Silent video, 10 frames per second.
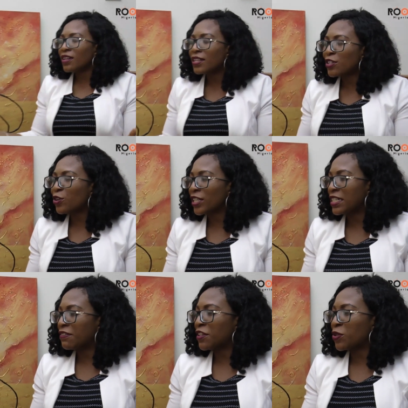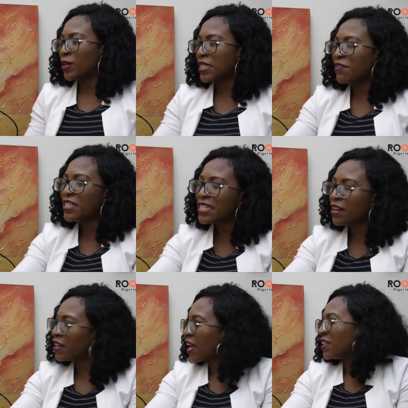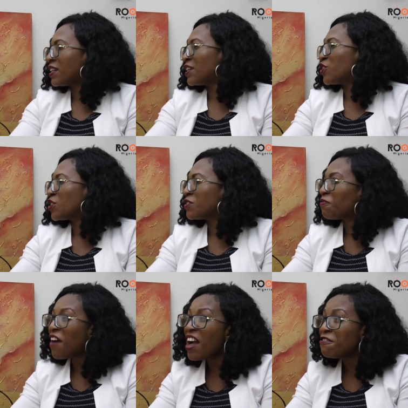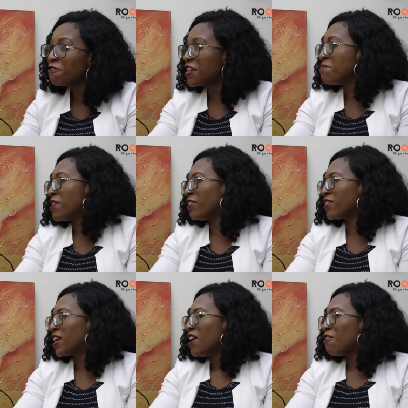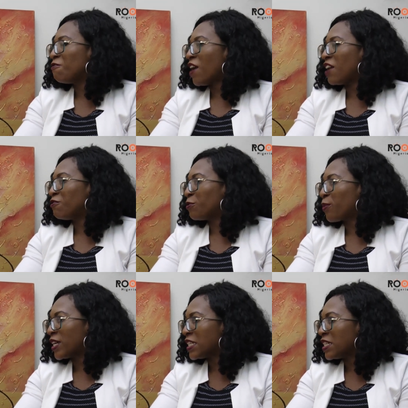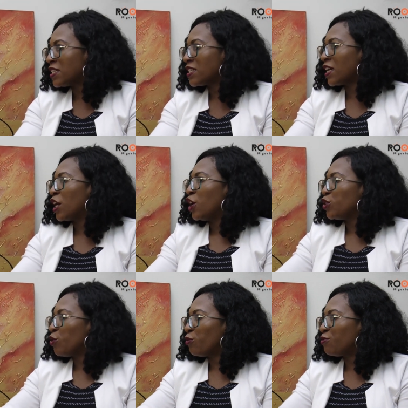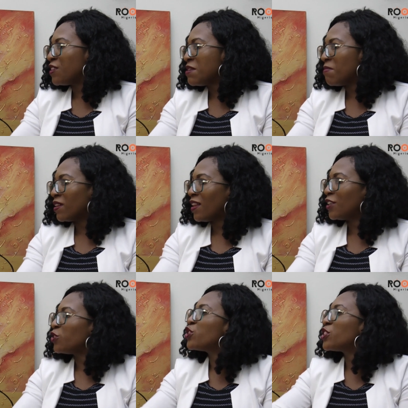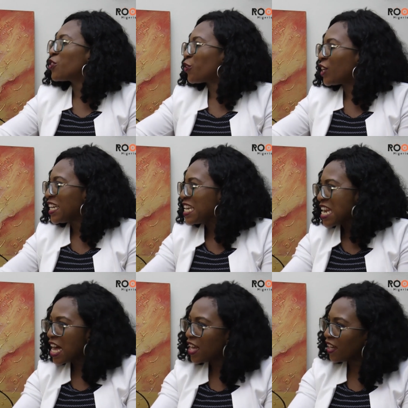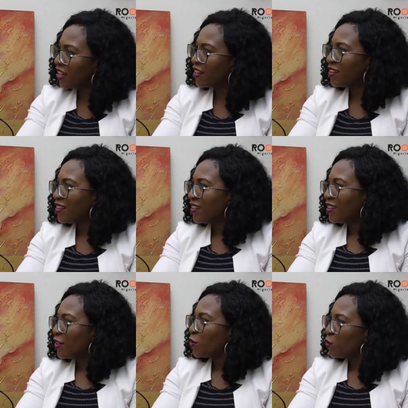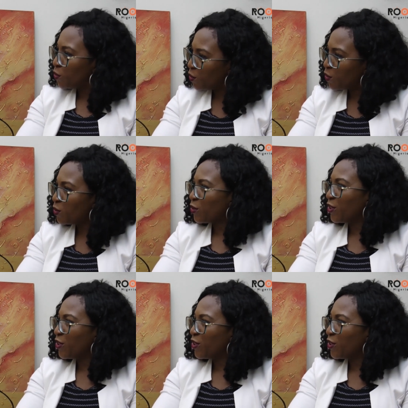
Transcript: Let's look at it this way 79 candidates, just five females vying for presidency. You're female and you're just 30. 39. Ooh.